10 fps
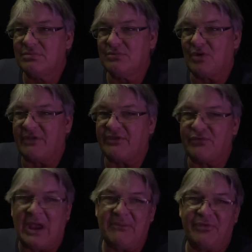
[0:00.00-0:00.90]
were at the
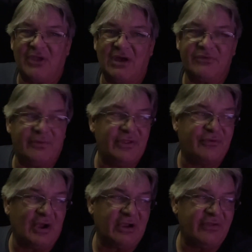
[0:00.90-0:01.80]
driver's lounge for the
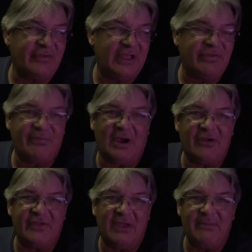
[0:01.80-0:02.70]
truckers, and that's as far
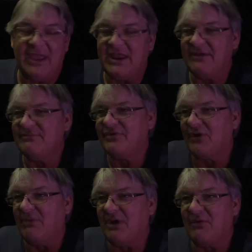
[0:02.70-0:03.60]
as I made it. So
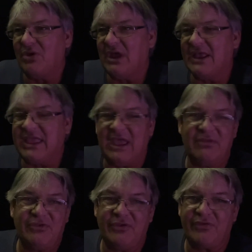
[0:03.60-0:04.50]
I
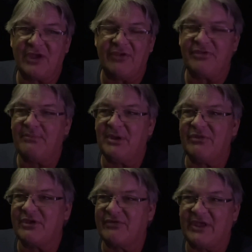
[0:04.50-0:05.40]
can't discuss the
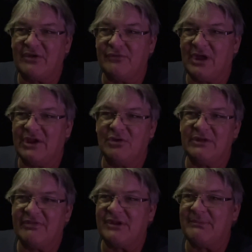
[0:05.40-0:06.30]
building because I do not know
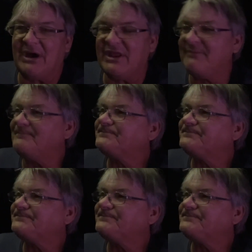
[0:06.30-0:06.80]
nothing about it.